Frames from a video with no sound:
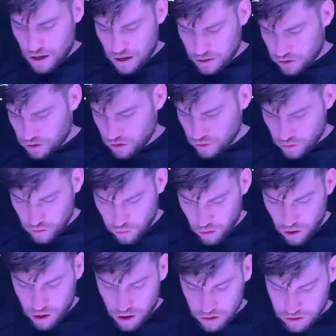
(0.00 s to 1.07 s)
And
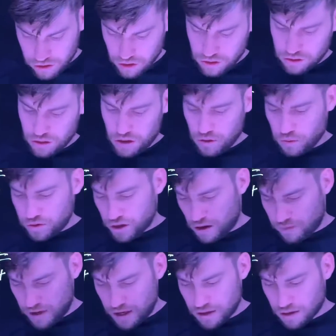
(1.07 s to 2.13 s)
2/4, which I have
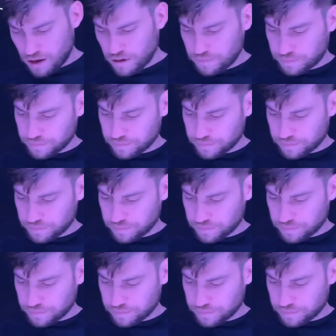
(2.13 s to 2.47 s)
here,